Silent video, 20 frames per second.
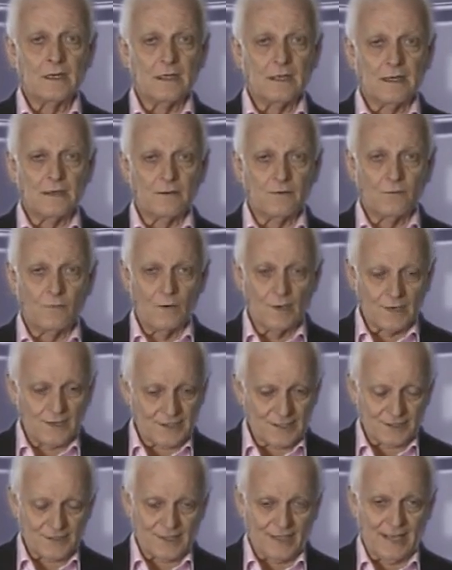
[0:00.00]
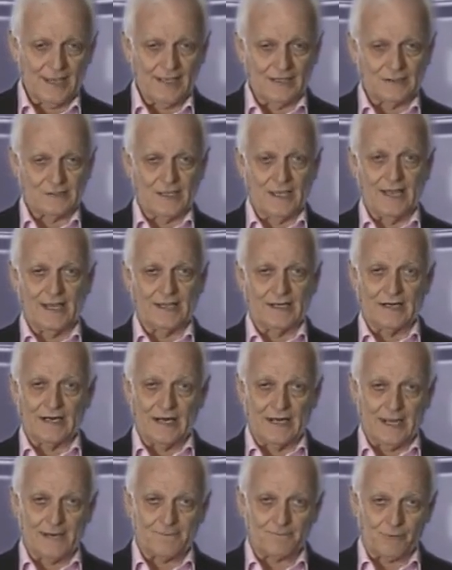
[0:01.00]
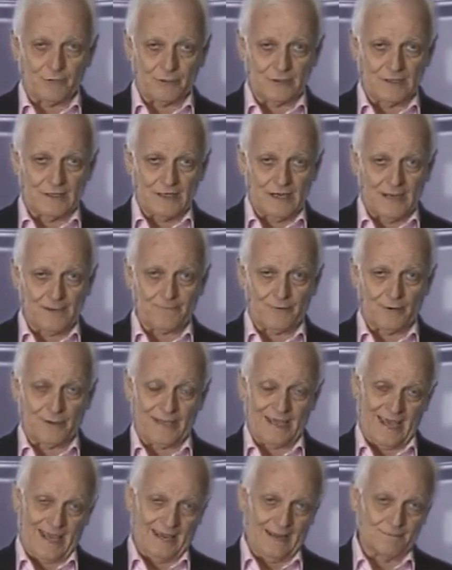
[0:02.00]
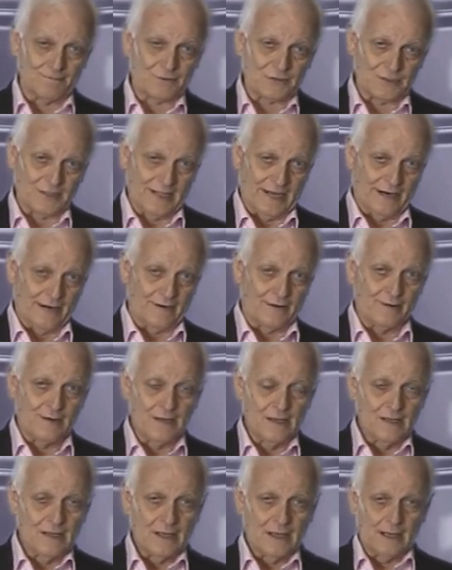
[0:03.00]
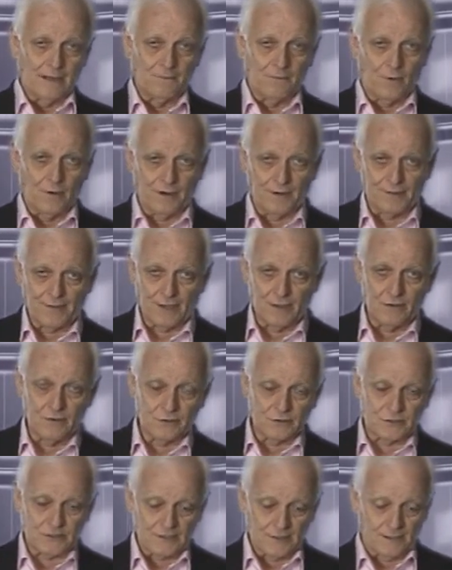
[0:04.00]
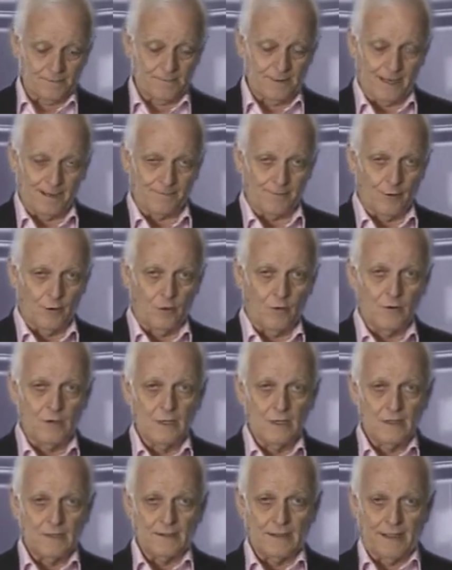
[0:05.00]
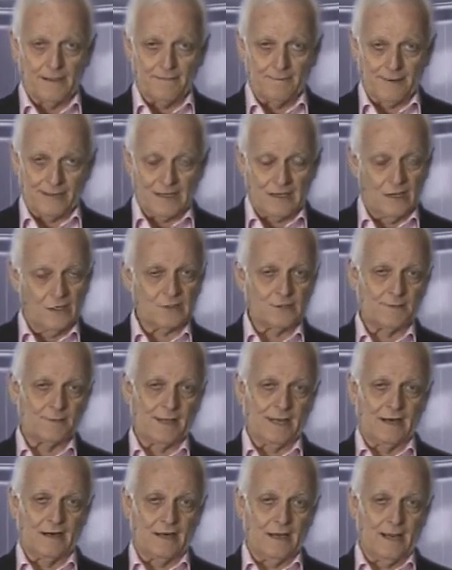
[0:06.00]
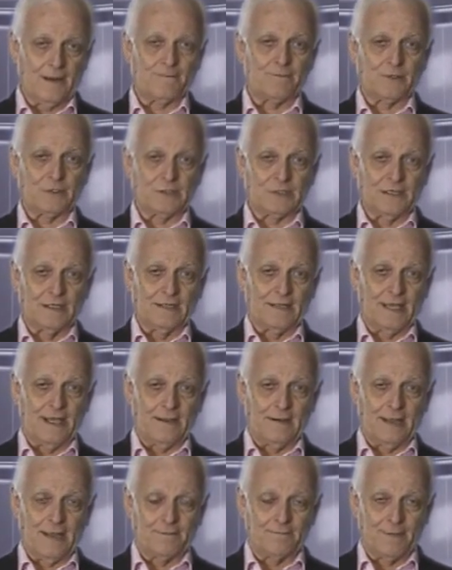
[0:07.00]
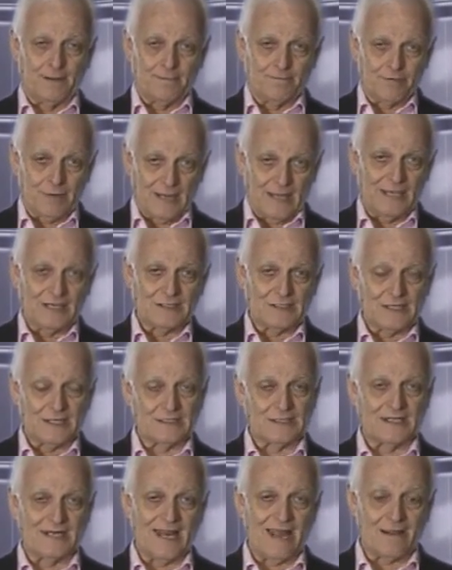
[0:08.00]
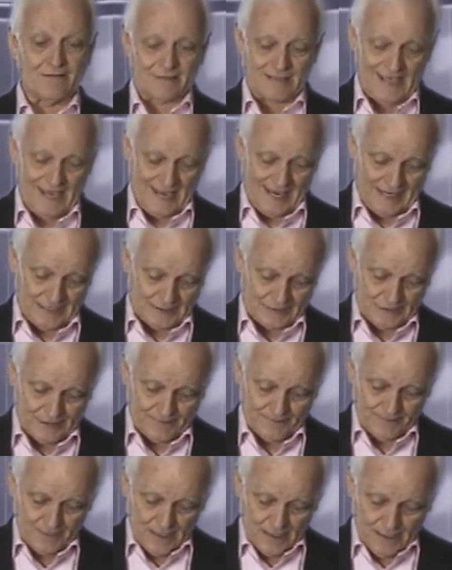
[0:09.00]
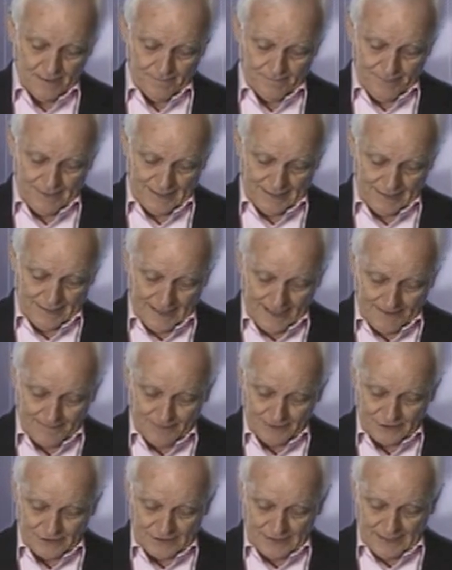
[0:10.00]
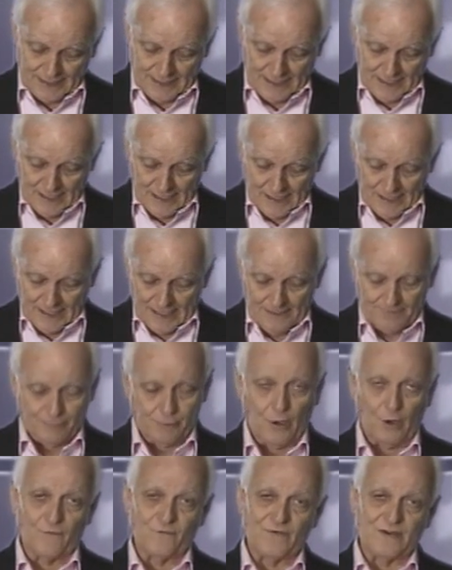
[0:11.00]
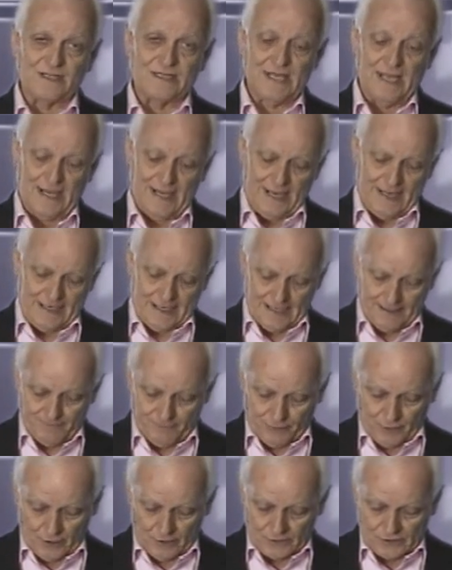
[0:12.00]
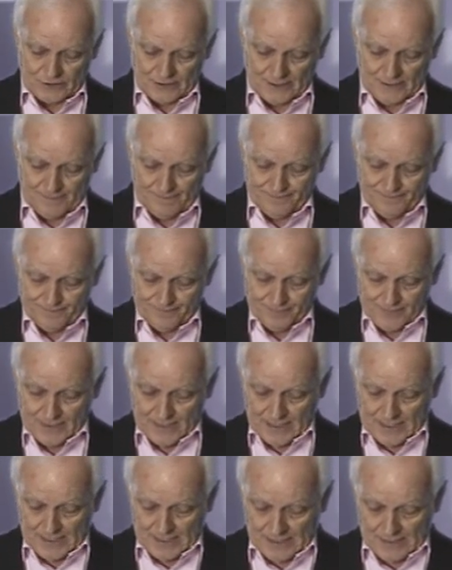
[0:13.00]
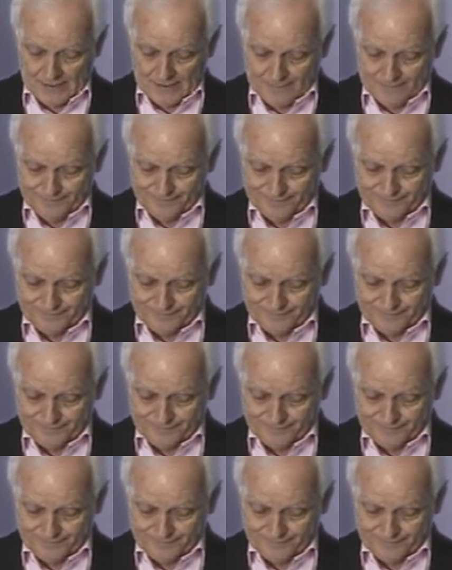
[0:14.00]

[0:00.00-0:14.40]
uh, one of the things they had leper, leper camps there, and where those uh, people, that because of their leprosy, they had been placed as an outcast. But leprosy, it brought fatigue, it brought some uh,